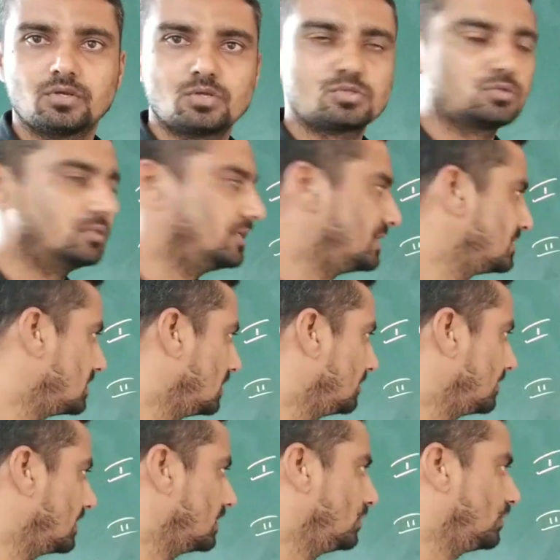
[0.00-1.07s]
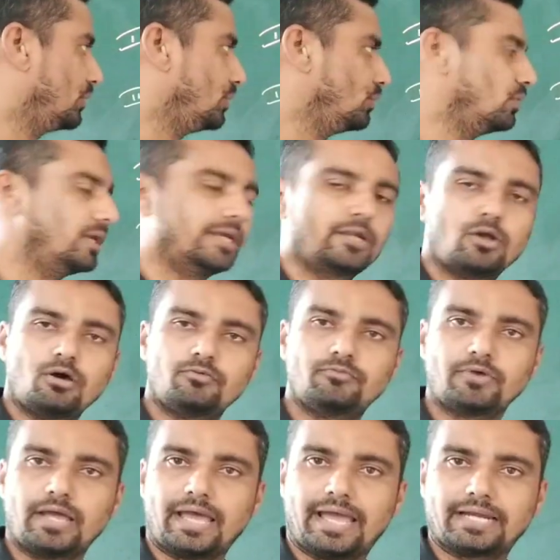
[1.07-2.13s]
So that is nothing but the Newland
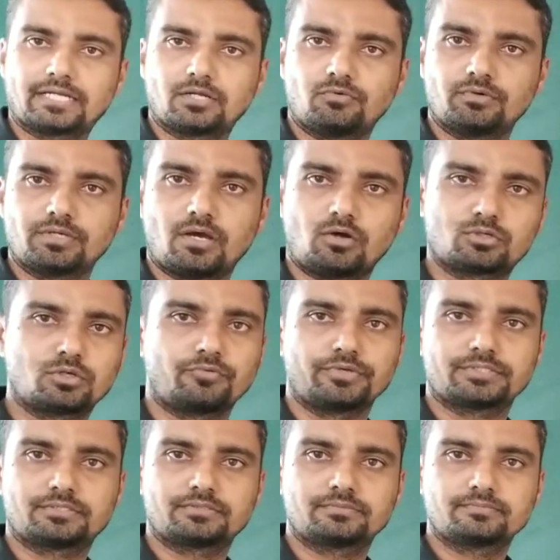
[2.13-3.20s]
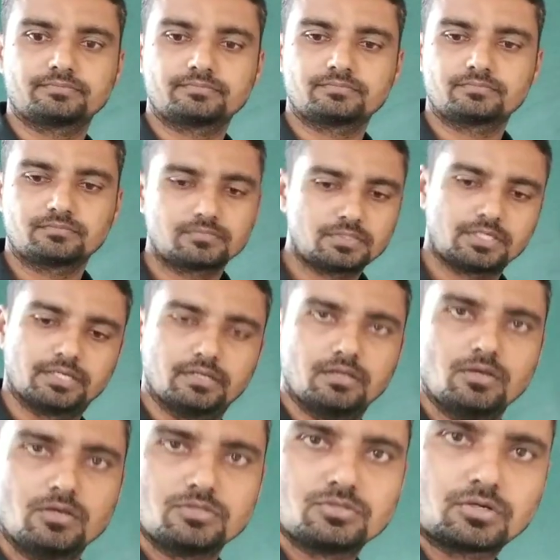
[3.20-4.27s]
law of octaves. Right?
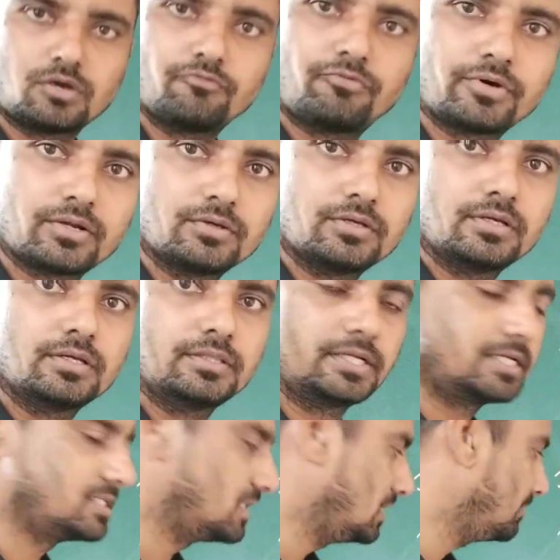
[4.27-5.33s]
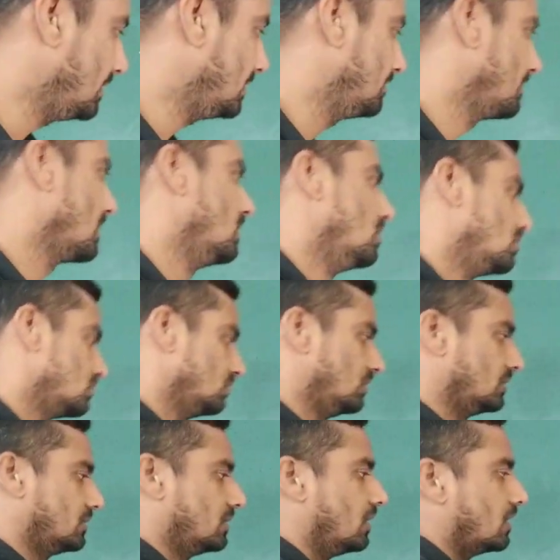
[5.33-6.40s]
So come for that is nothing but so
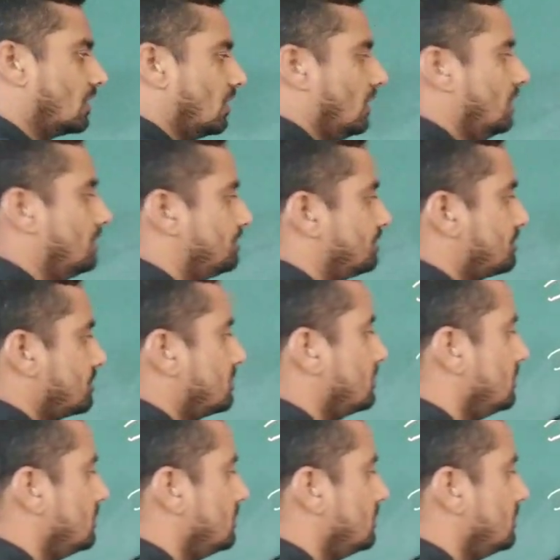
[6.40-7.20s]
the third law